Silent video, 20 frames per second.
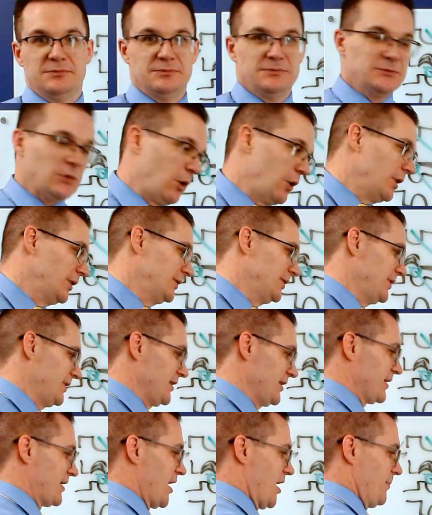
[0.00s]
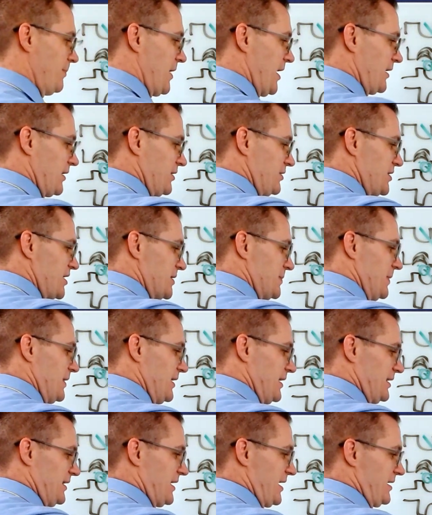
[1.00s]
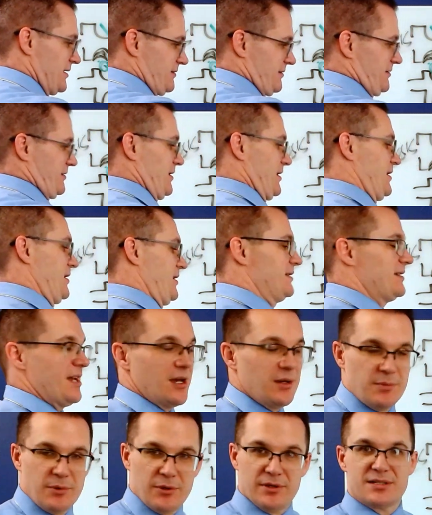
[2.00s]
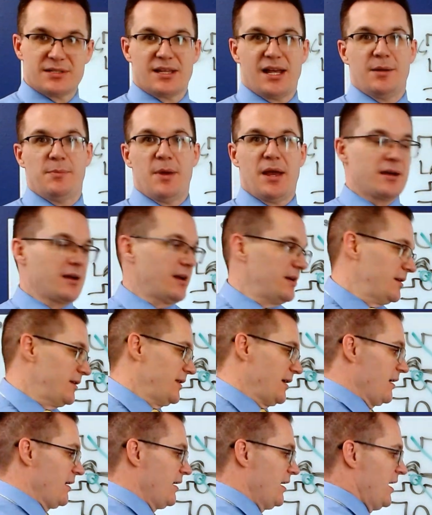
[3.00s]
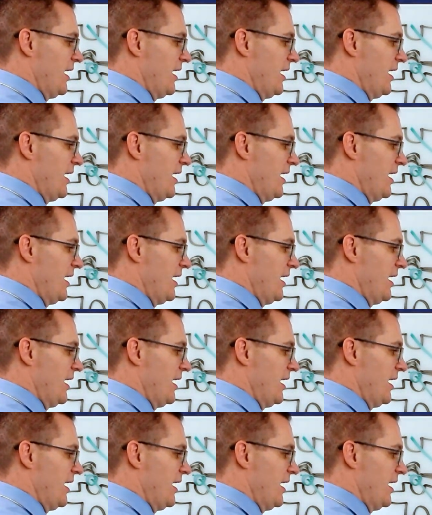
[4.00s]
or you can get a chiropractic adjustment, get that tailbone slide back under there.